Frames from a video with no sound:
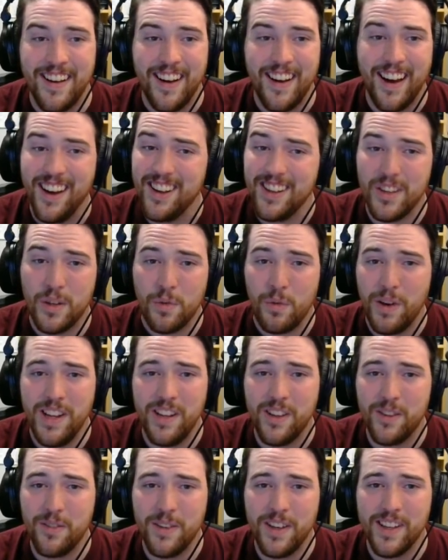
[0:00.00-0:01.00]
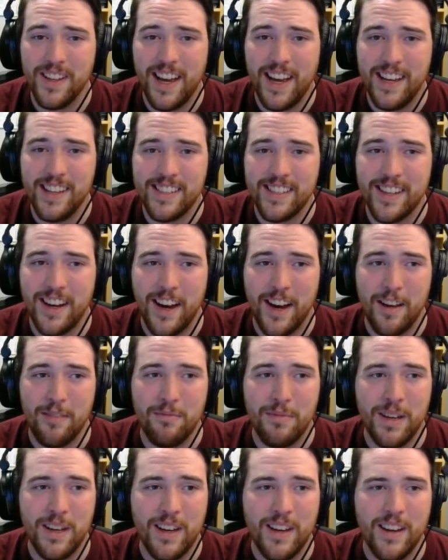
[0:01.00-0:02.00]
I got 23 last
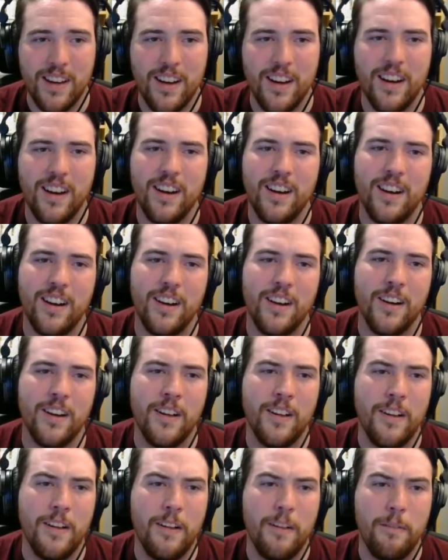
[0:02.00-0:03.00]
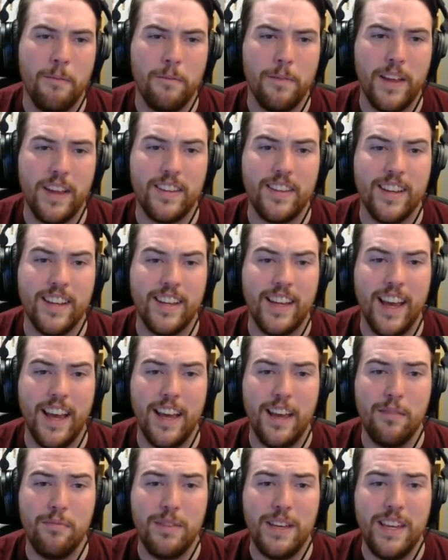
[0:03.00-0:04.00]
time. Ah. Uh, let the
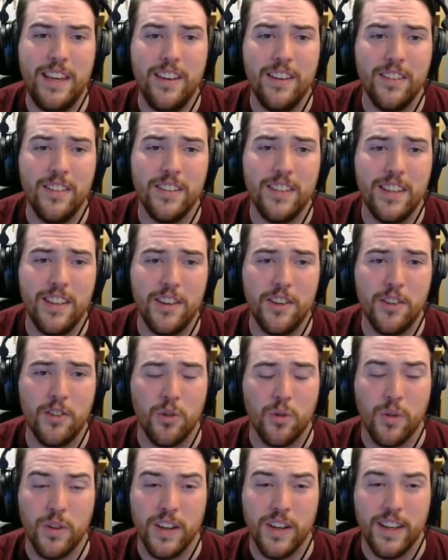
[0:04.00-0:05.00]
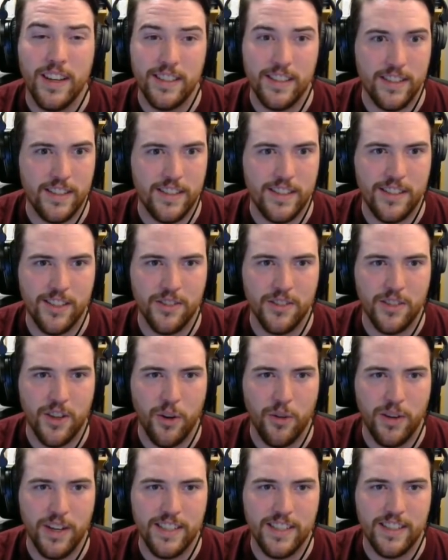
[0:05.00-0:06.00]
game heal you! Is it still
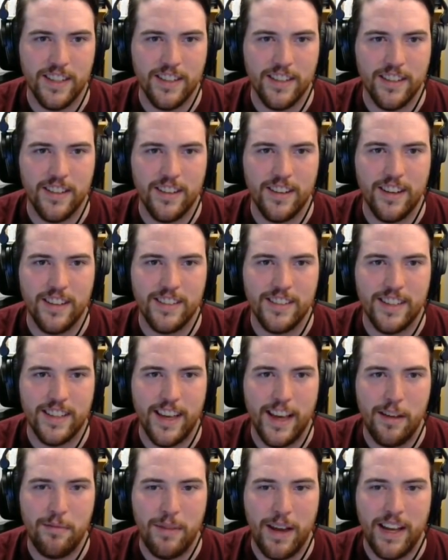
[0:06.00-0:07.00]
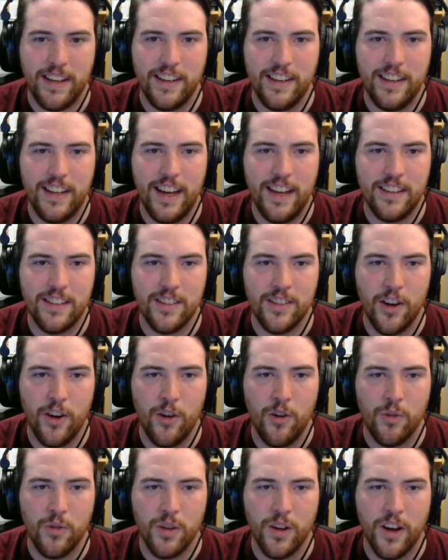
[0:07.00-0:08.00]
going? Is it? Is the game ended yet?
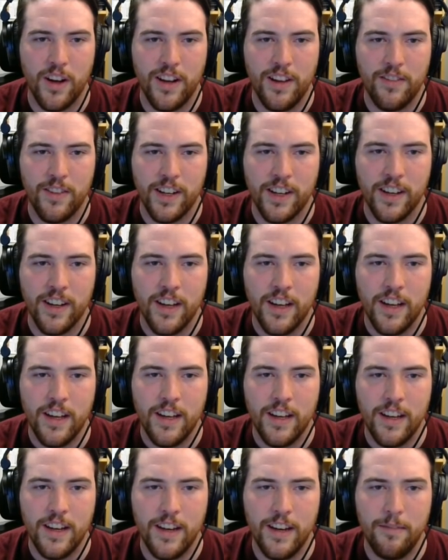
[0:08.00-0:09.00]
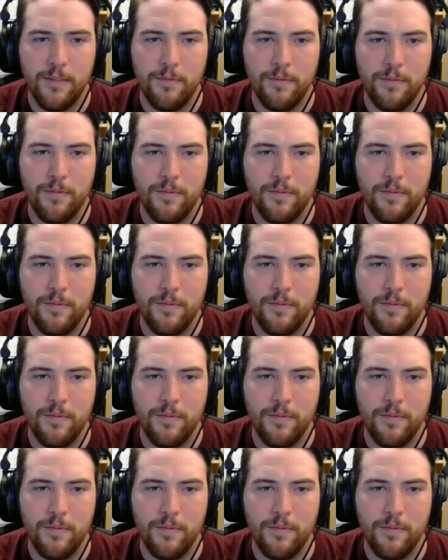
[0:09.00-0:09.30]
No, not even. Yep.